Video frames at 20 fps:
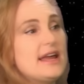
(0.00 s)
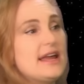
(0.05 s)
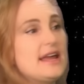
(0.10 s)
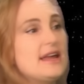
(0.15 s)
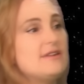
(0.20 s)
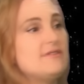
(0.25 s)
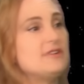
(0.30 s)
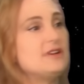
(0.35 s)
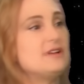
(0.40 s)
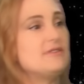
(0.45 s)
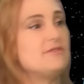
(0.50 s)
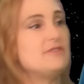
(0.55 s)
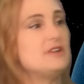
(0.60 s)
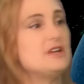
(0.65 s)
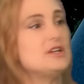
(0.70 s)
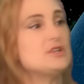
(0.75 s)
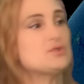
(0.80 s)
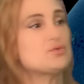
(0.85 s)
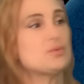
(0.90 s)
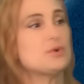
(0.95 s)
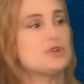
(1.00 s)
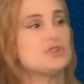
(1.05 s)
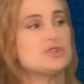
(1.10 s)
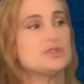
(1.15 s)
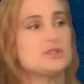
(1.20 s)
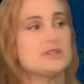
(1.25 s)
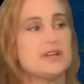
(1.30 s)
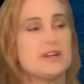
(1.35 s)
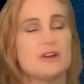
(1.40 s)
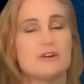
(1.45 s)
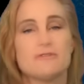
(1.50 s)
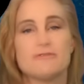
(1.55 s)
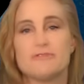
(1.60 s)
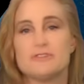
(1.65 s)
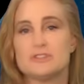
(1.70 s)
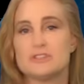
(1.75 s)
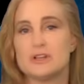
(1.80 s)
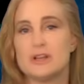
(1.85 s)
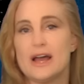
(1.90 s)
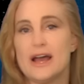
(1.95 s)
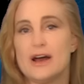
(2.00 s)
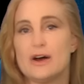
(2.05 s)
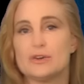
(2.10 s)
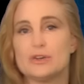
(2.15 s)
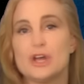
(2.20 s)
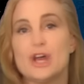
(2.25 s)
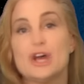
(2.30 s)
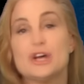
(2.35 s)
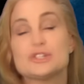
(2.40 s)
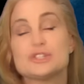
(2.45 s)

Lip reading: even if these regions here fizzle out.